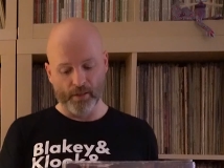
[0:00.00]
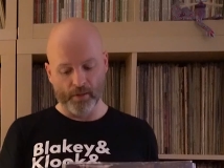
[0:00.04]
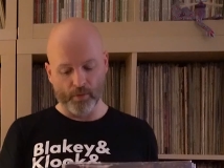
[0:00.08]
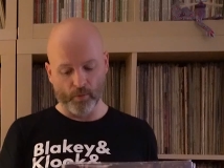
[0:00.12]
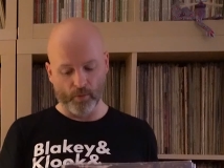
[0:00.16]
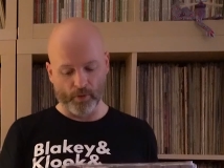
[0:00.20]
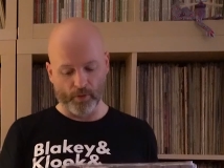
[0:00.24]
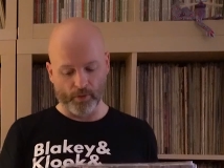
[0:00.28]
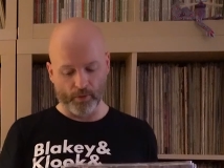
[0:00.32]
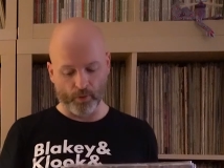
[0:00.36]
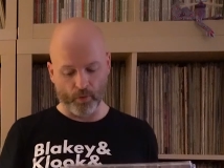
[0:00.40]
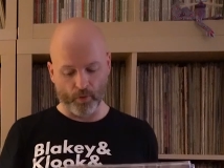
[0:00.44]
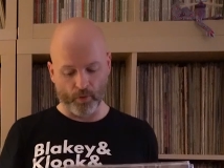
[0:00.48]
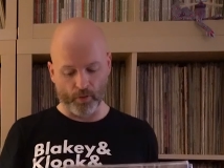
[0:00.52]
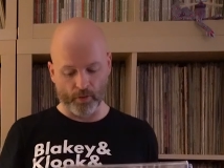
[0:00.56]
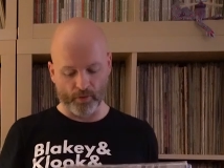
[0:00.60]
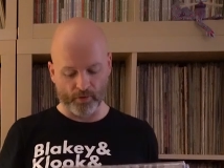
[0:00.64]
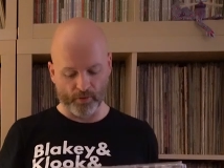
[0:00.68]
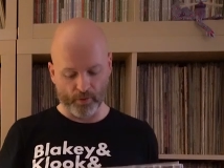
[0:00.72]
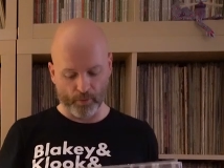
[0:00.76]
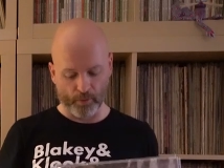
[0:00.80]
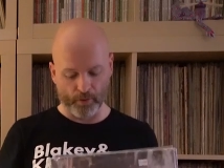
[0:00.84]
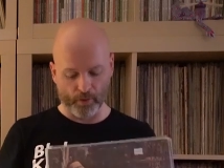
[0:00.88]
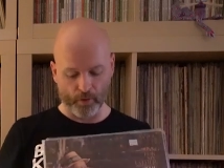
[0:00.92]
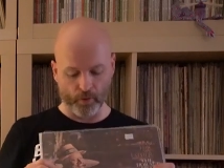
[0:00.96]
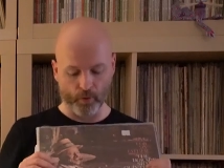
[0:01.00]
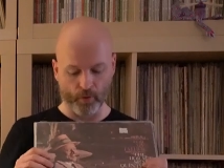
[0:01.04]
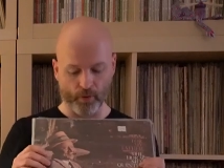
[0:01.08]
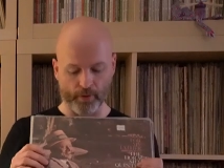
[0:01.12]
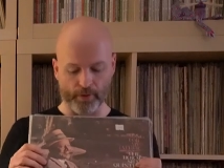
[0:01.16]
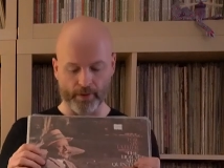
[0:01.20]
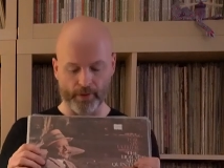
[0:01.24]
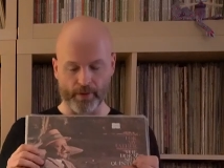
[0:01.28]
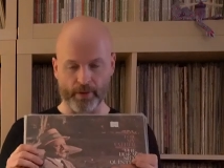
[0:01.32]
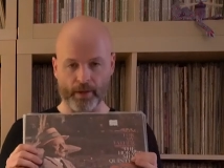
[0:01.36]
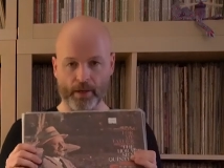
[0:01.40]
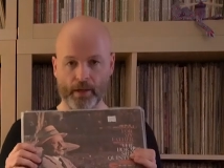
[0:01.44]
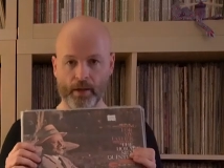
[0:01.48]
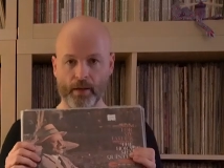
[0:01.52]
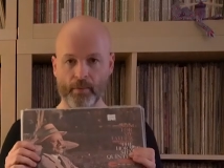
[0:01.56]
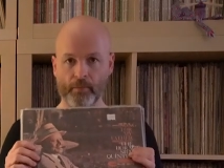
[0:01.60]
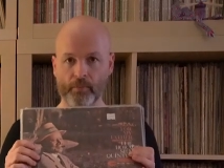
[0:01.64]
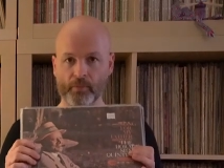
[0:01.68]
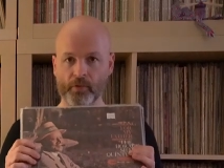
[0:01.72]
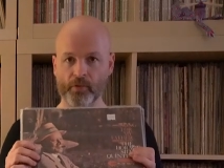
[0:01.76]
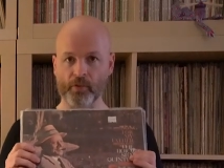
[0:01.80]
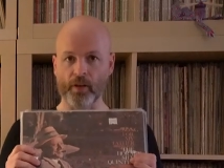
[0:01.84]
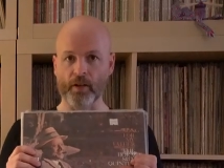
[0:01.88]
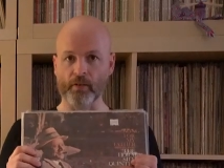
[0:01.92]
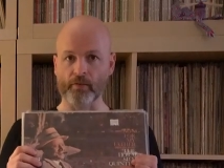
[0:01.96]
with Horace. He recorded
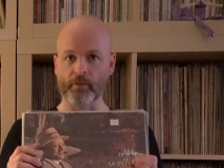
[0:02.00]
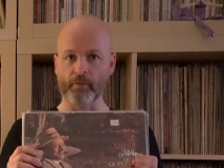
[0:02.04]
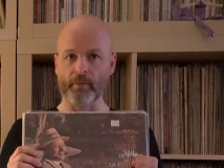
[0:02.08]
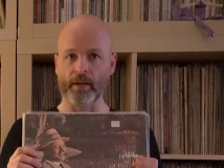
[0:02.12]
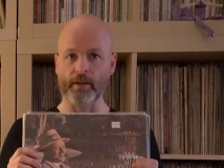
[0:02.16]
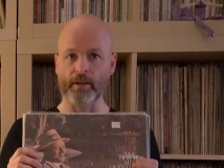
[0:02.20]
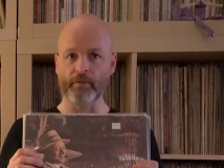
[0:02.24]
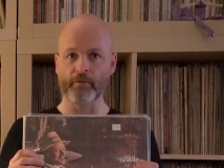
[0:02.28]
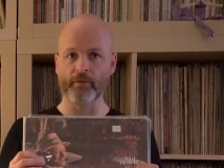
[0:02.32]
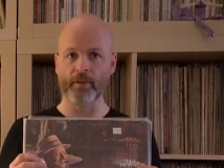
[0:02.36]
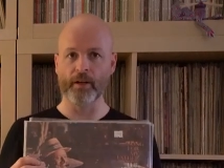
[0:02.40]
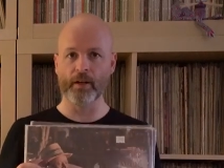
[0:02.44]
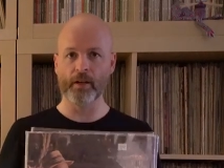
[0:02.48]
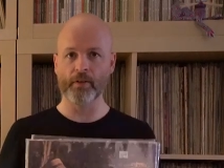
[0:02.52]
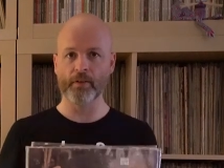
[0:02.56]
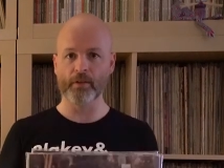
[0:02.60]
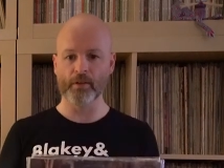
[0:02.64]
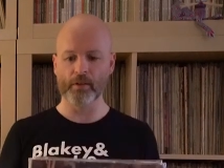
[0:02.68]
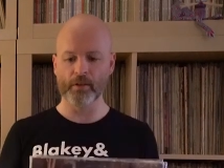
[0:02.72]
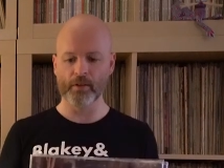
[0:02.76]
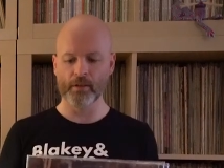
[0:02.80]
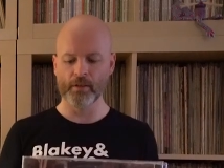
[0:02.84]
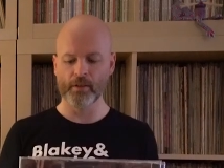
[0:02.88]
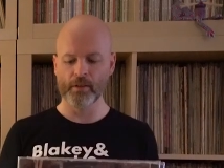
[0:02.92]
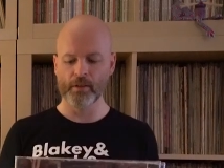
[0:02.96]
um, "Song for My Father."